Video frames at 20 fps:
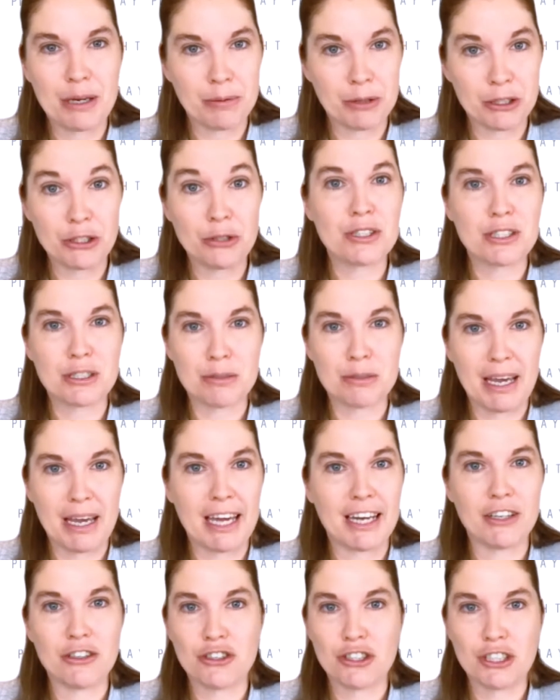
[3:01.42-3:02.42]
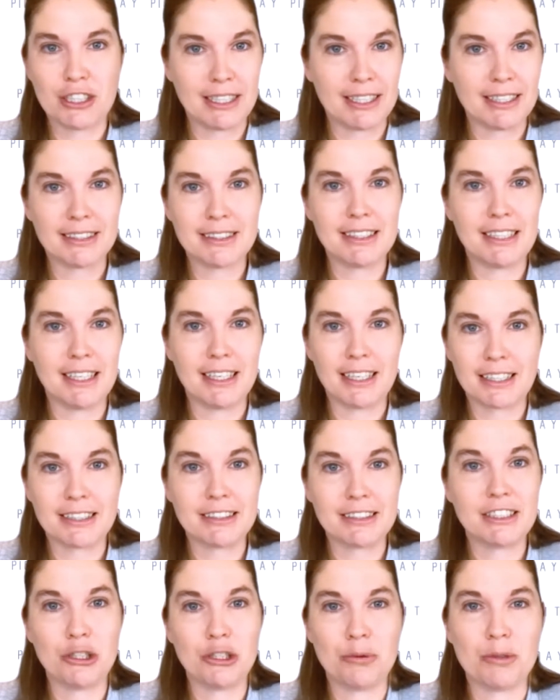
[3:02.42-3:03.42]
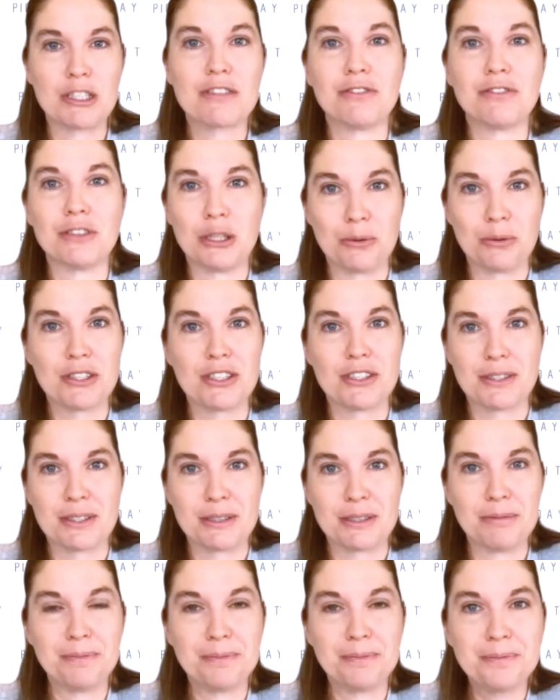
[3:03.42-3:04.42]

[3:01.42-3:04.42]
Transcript: used to managing it in a continuous flow system?